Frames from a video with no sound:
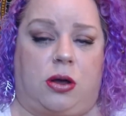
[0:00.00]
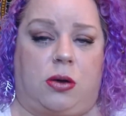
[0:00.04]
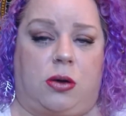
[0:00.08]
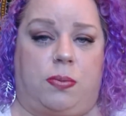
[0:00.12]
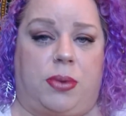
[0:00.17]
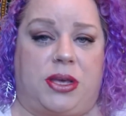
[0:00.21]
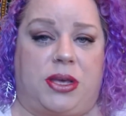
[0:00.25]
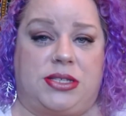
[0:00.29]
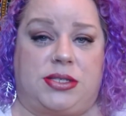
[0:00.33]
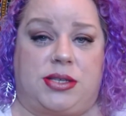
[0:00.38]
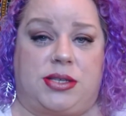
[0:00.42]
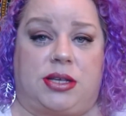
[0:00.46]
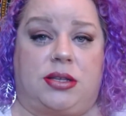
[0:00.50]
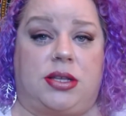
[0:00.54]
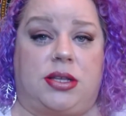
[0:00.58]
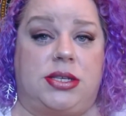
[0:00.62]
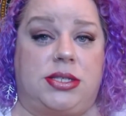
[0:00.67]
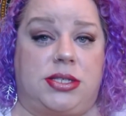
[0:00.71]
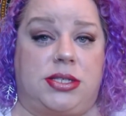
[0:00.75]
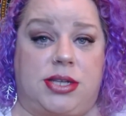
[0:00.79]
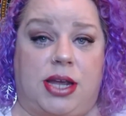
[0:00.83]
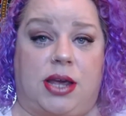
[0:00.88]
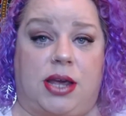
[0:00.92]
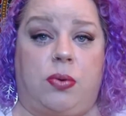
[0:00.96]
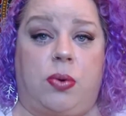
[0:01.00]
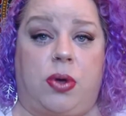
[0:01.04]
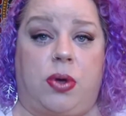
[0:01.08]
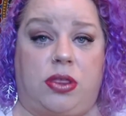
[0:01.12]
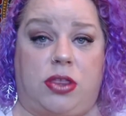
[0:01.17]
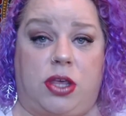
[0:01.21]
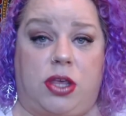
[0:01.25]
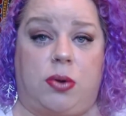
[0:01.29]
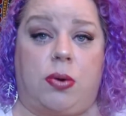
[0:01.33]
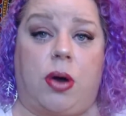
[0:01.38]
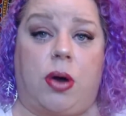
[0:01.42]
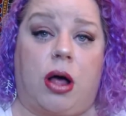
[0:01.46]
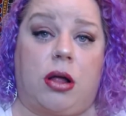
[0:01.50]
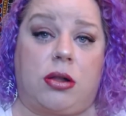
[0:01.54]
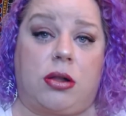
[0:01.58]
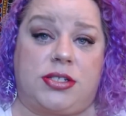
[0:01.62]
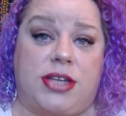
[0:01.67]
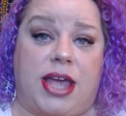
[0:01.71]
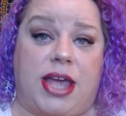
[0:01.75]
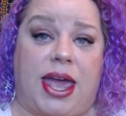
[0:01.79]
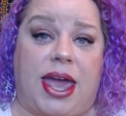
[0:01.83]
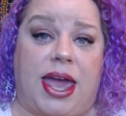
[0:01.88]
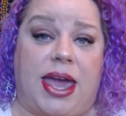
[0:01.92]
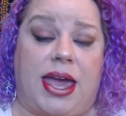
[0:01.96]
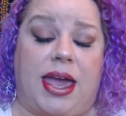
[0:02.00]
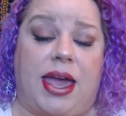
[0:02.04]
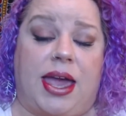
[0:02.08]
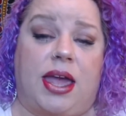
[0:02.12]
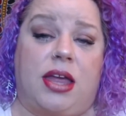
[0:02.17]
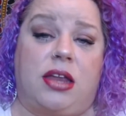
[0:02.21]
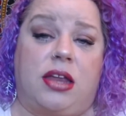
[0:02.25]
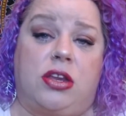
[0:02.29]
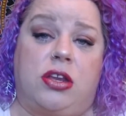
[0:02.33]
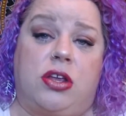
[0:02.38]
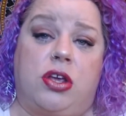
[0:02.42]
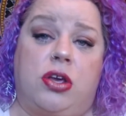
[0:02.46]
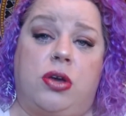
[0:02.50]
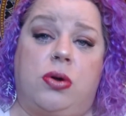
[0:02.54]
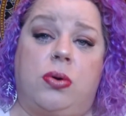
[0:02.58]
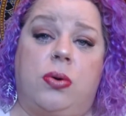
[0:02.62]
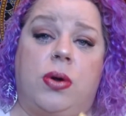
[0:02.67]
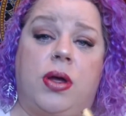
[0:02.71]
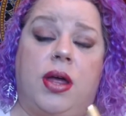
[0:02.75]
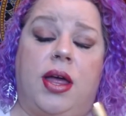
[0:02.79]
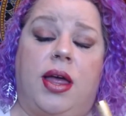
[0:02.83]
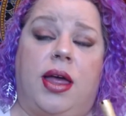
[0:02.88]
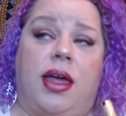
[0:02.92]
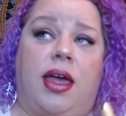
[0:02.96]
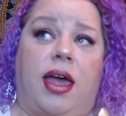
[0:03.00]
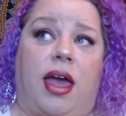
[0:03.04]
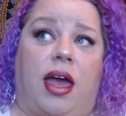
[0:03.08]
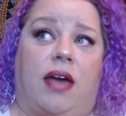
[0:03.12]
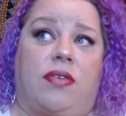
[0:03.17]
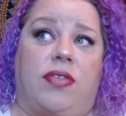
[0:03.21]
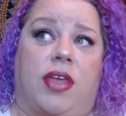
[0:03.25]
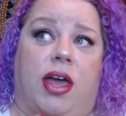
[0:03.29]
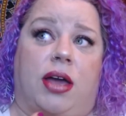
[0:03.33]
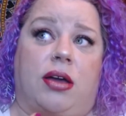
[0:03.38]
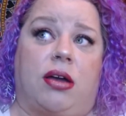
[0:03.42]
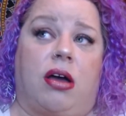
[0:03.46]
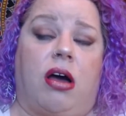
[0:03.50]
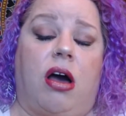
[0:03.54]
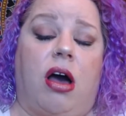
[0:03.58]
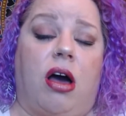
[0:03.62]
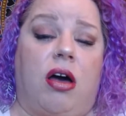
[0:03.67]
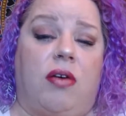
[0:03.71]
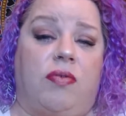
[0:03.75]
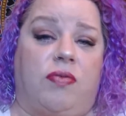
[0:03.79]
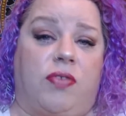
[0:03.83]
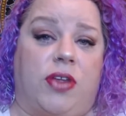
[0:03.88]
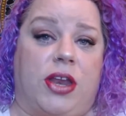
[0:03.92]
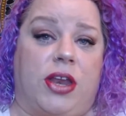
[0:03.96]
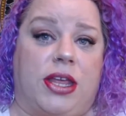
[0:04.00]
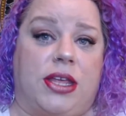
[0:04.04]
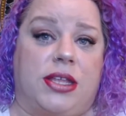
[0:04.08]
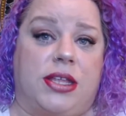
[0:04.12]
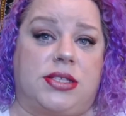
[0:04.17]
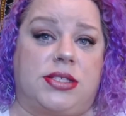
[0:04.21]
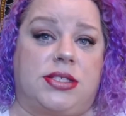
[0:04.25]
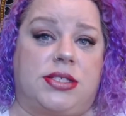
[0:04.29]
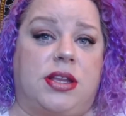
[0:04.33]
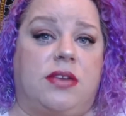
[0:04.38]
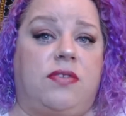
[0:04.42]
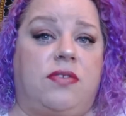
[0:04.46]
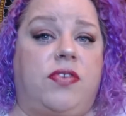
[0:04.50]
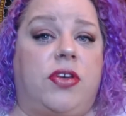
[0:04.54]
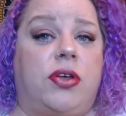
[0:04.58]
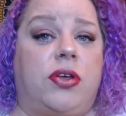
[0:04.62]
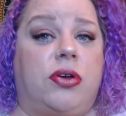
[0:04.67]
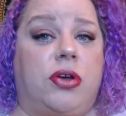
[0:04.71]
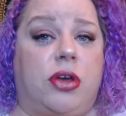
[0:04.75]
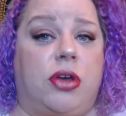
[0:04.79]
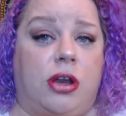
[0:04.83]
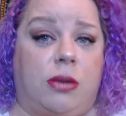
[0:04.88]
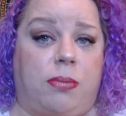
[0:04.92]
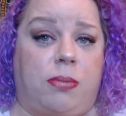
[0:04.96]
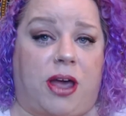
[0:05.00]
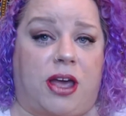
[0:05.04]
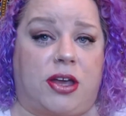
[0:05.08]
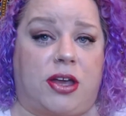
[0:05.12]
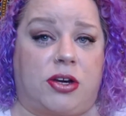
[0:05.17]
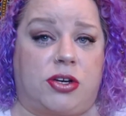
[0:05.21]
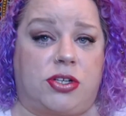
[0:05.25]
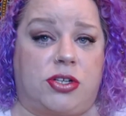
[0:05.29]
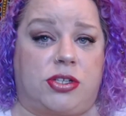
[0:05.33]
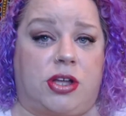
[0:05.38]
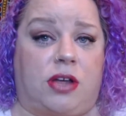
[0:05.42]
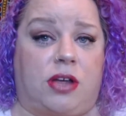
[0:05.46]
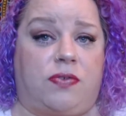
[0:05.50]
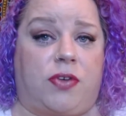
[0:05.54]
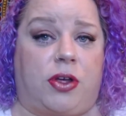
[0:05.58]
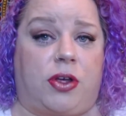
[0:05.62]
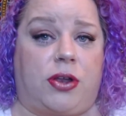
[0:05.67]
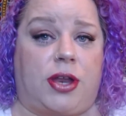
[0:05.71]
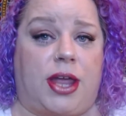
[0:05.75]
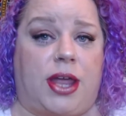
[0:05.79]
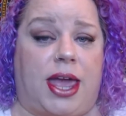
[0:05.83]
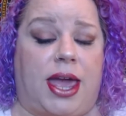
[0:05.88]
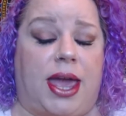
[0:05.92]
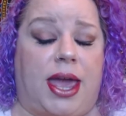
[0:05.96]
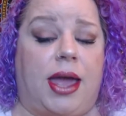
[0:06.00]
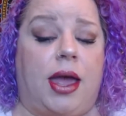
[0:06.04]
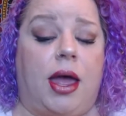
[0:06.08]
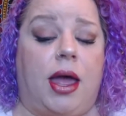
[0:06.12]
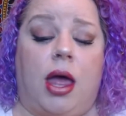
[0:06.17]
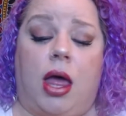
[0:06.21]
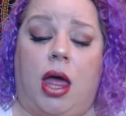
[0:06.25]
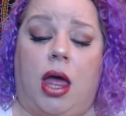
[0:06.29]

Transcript: basically stay with you all day and you have that confidence and feel good about yourself all day,